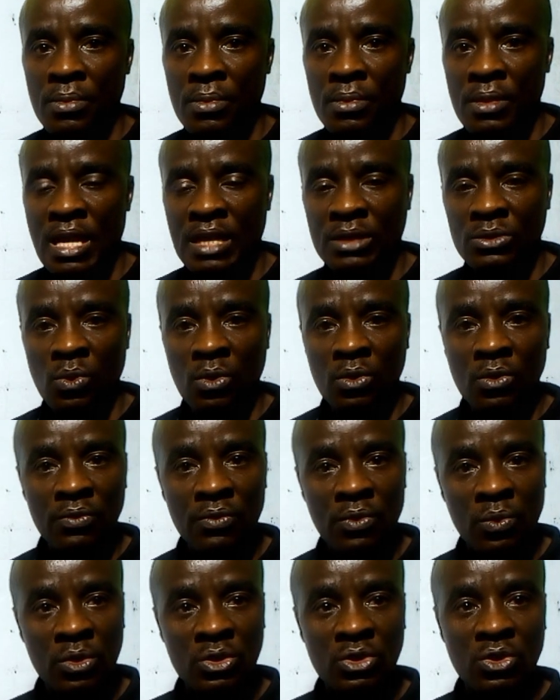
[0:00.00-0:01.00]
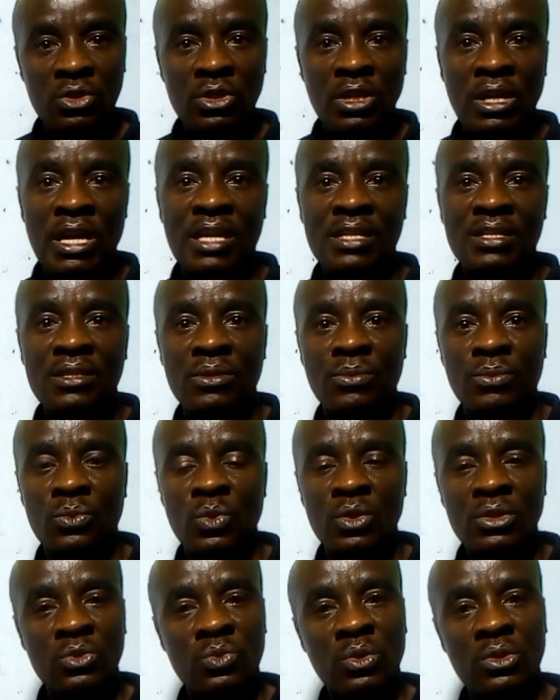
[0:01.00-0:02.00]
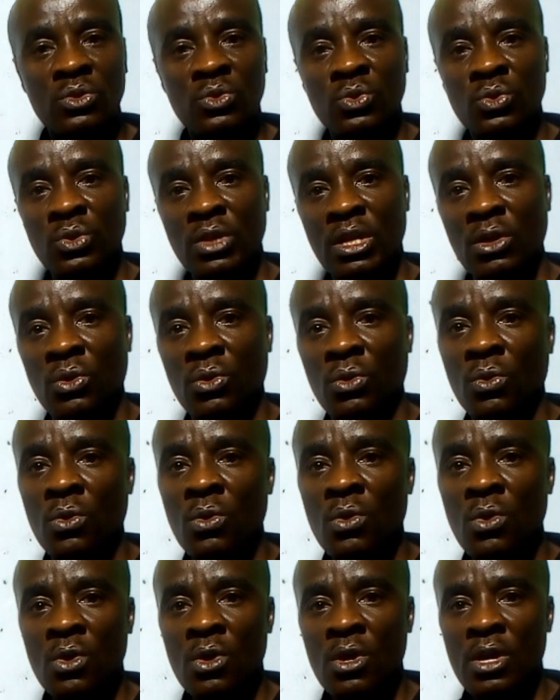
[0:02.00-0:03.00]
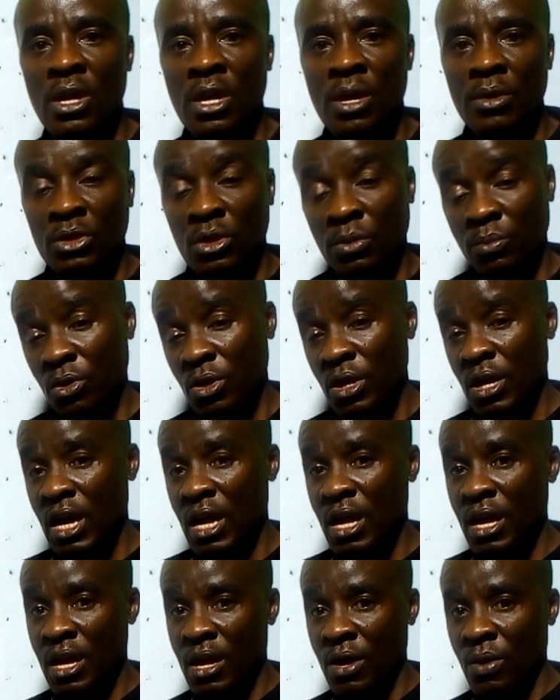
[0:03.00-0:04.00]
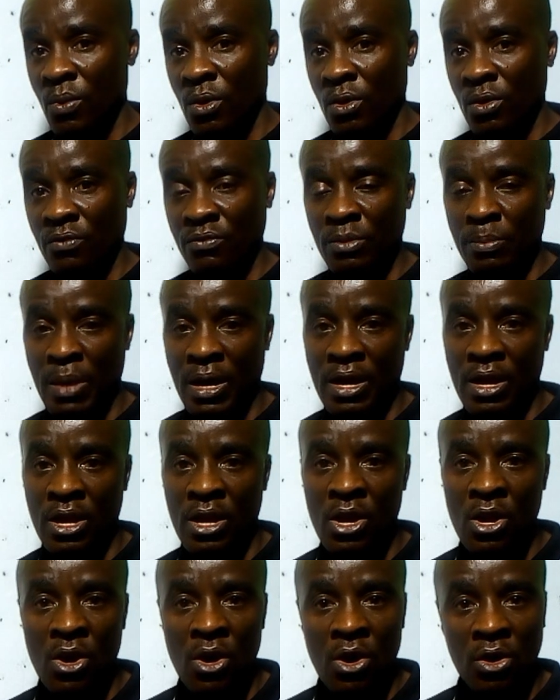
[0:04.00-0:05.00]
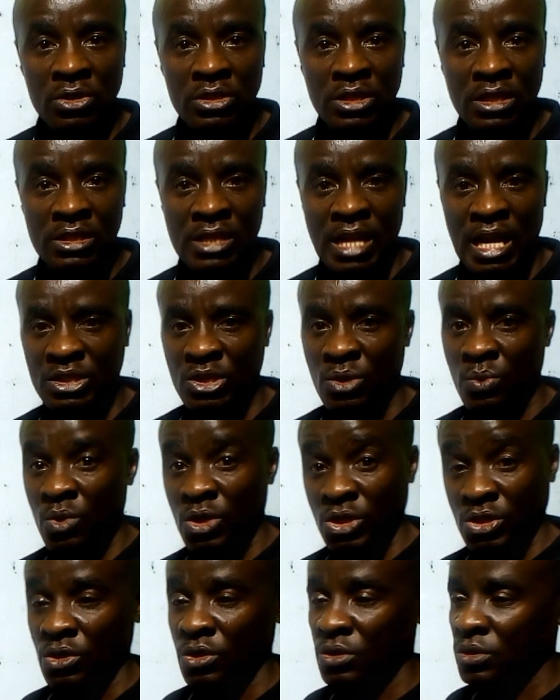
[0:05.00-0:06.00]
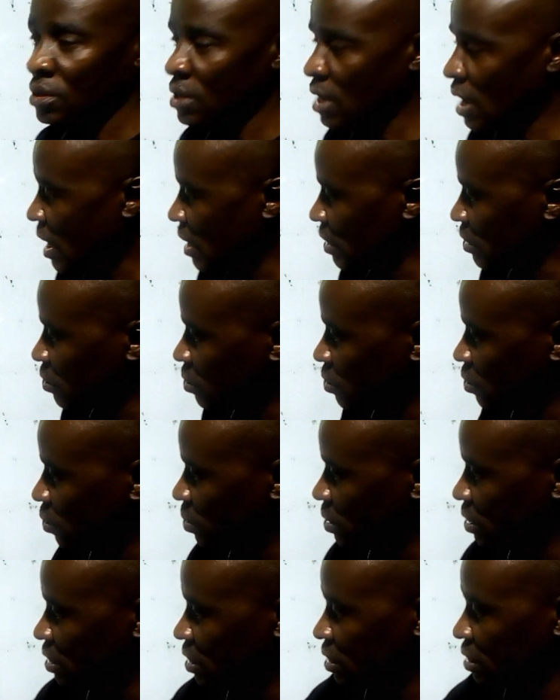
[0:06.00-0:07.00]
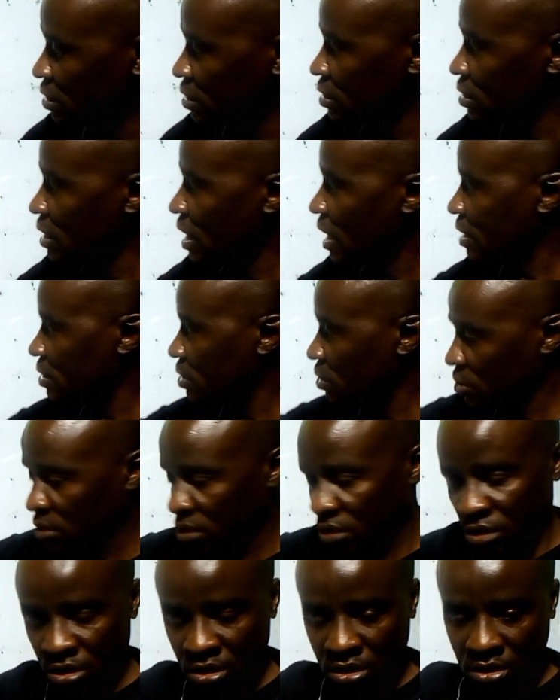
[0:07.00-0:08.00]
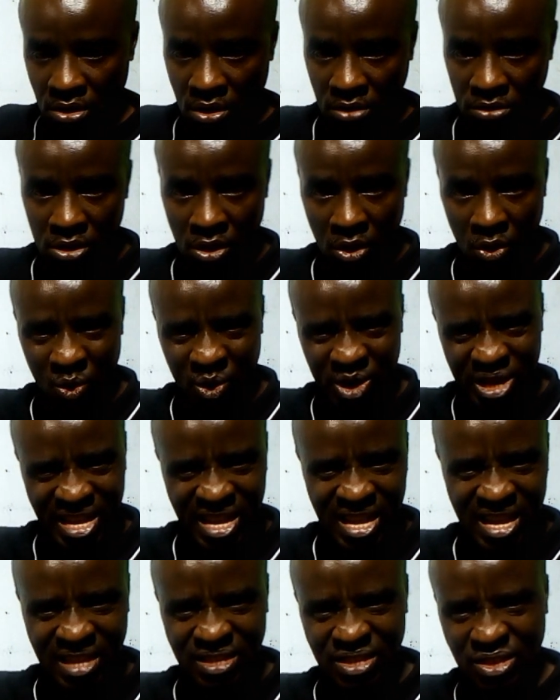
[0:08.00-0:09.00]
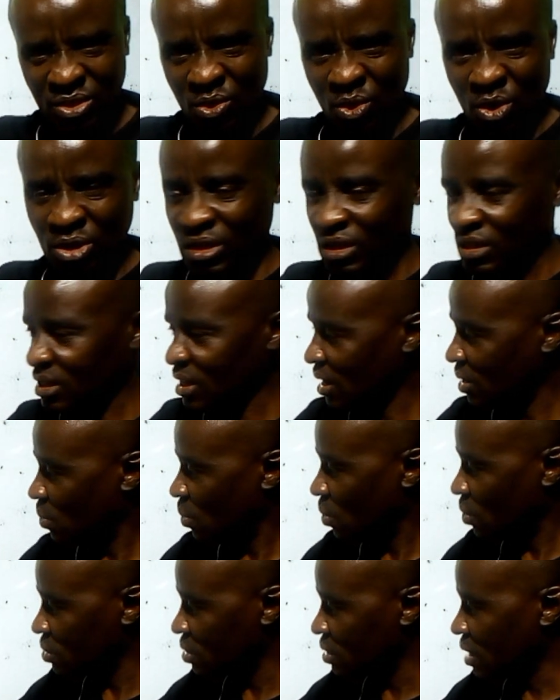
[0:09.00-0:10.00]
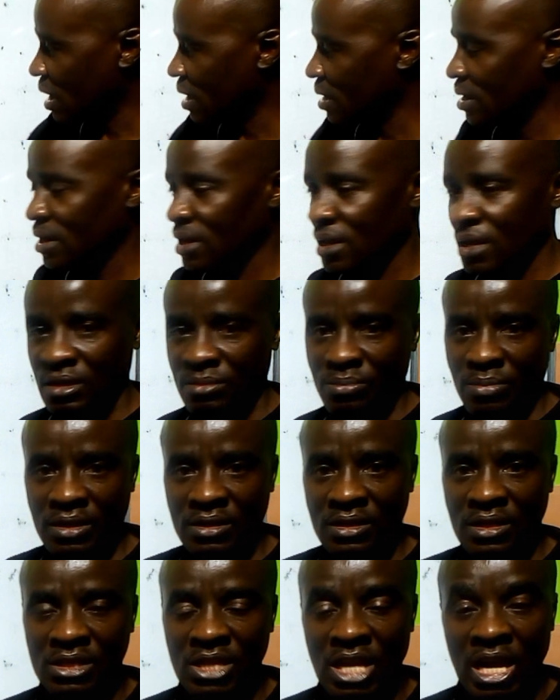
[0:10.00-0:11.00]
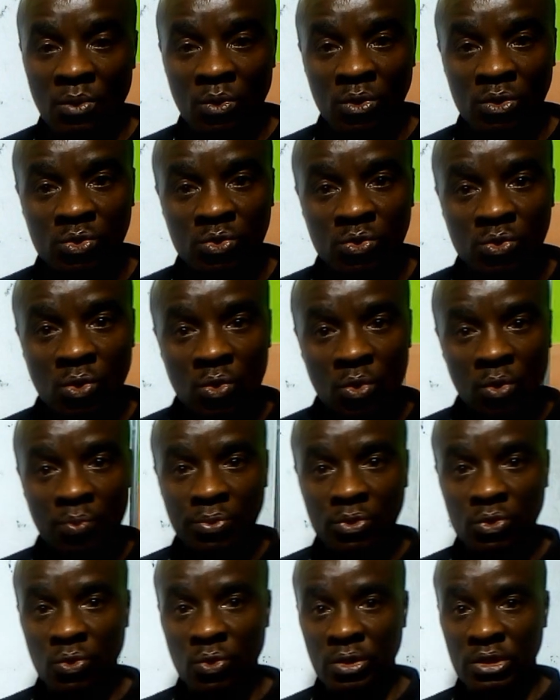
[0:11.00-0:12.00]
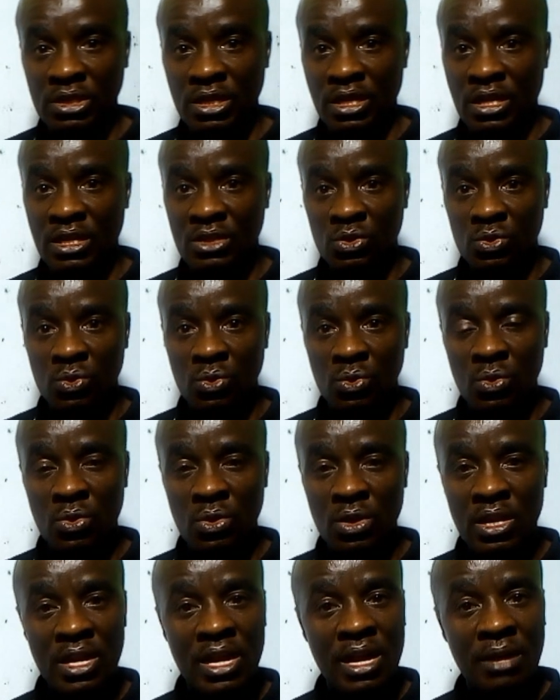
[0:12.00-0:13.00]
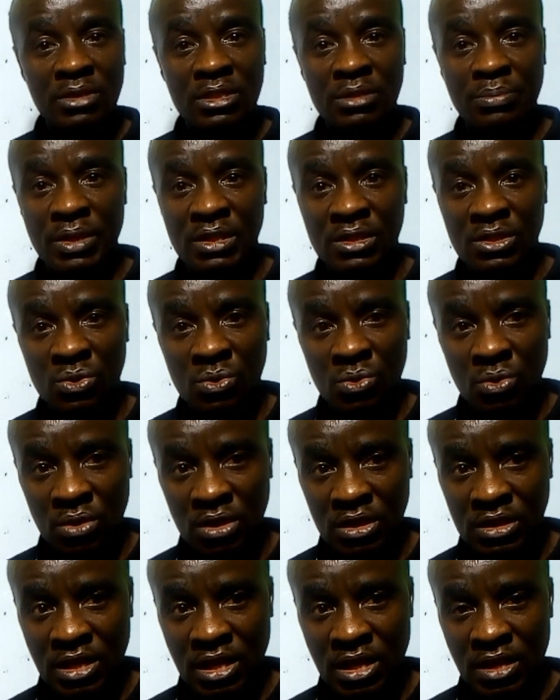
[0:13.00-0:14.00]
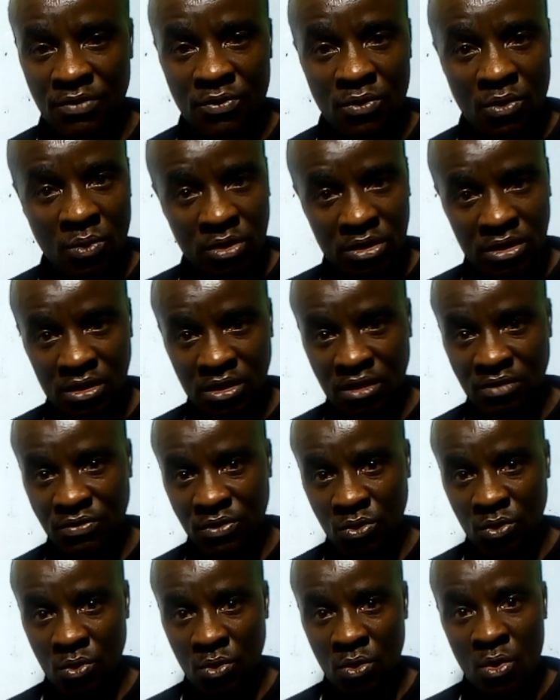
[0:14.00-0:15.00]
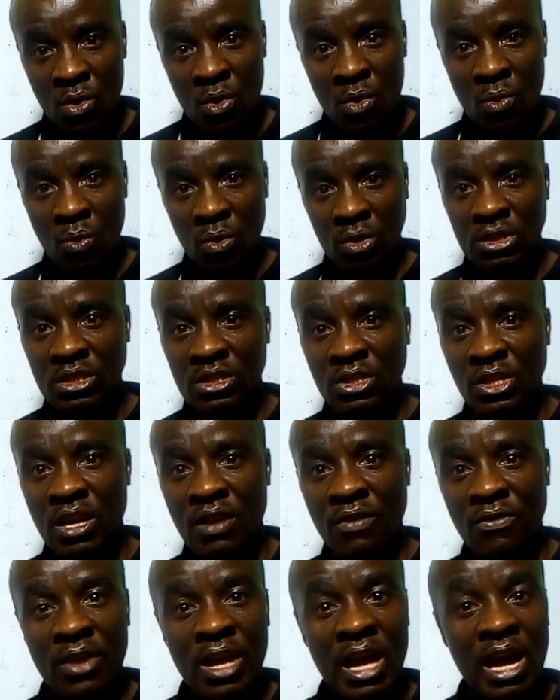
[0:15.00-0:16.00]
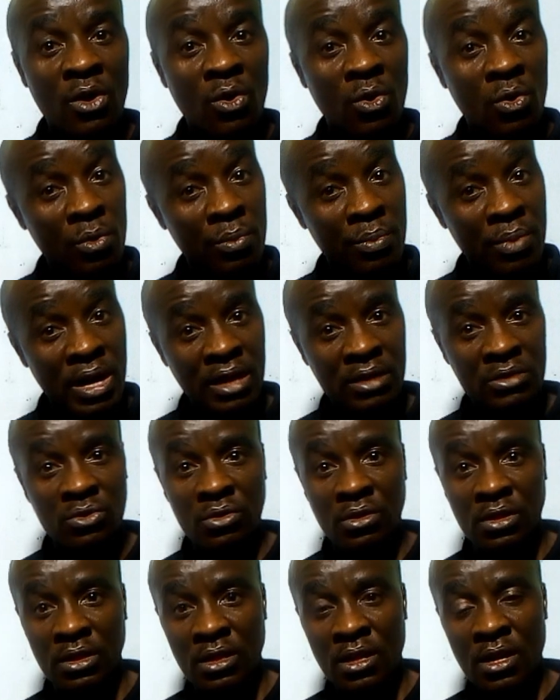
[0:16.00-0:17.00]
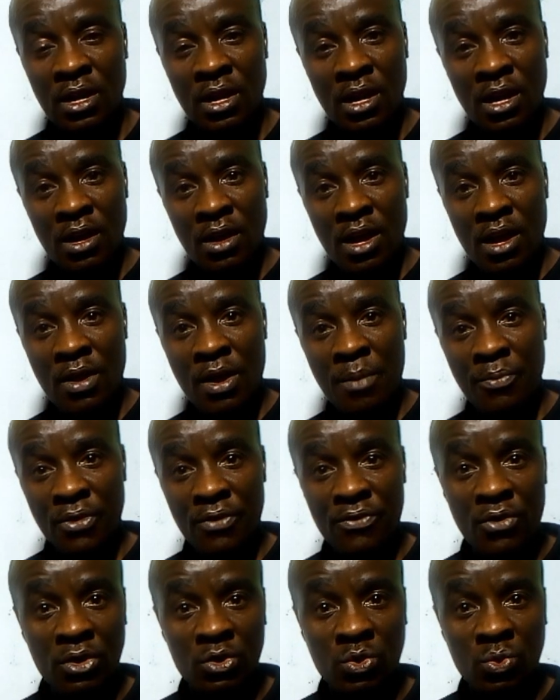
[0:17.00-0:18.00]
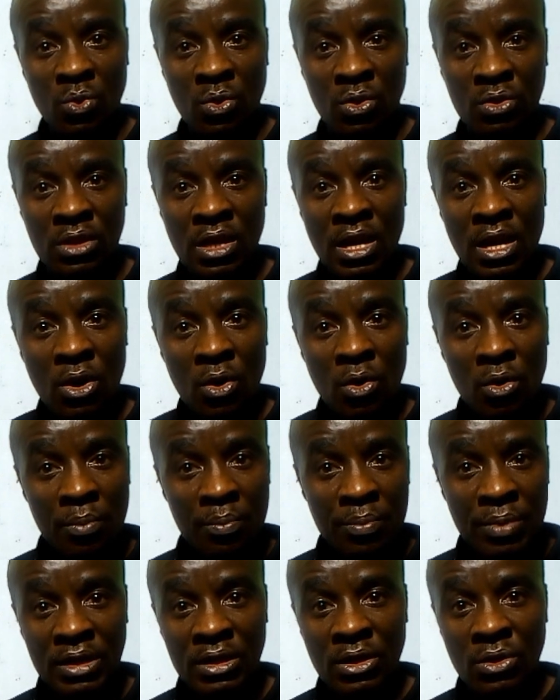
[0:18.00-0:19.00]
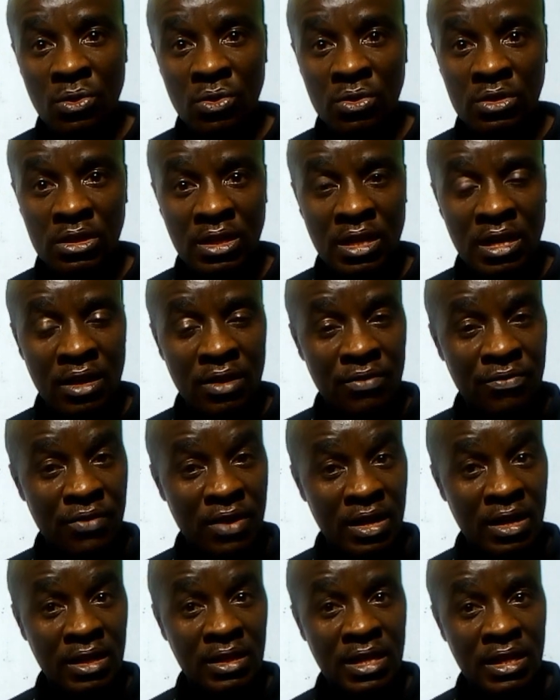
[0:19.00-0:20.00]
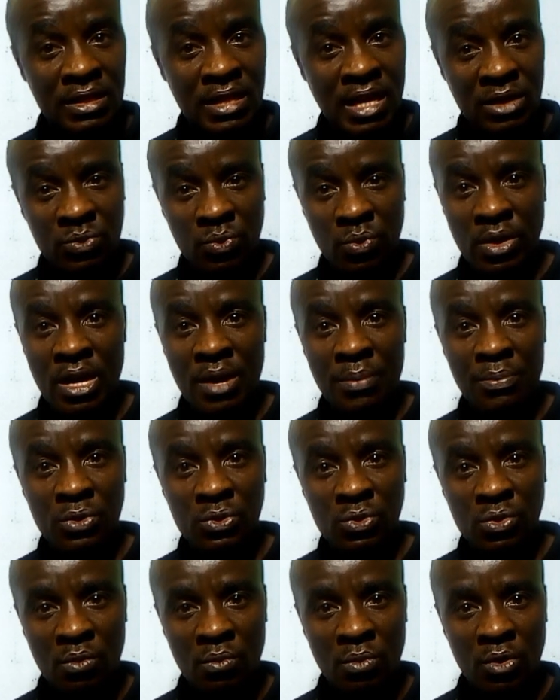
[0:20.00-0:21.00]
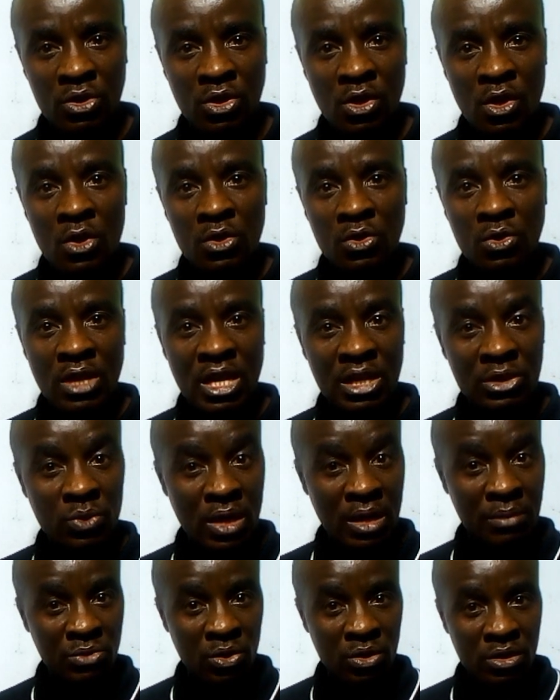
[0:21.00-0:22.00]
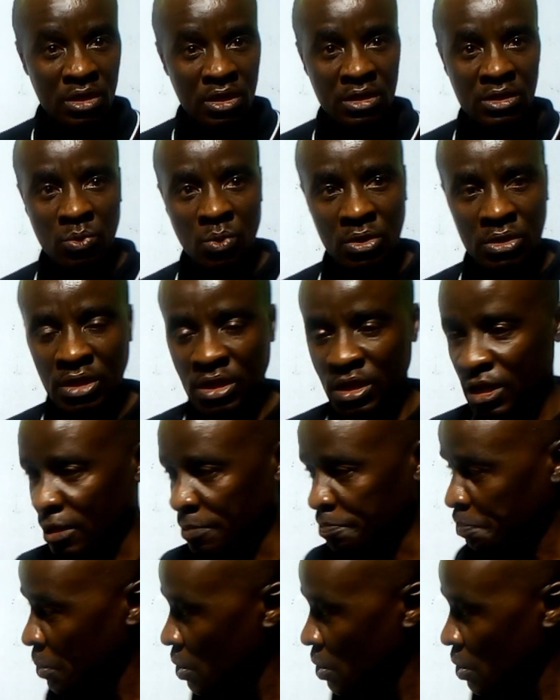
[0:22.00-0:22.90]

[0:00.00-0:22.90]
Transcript: That's one of the questions they asked in 2022 NECO. Somebody, one of my audience asked a question that has to do with this, and she did not, or he did not understand what I really and so I want to go through it again to really help this person to understand. If you're watching this video, watch it carefully and go back to the previous one, compare the whole thing, and find out that that will help you so much. So that's why I'm doing this once again.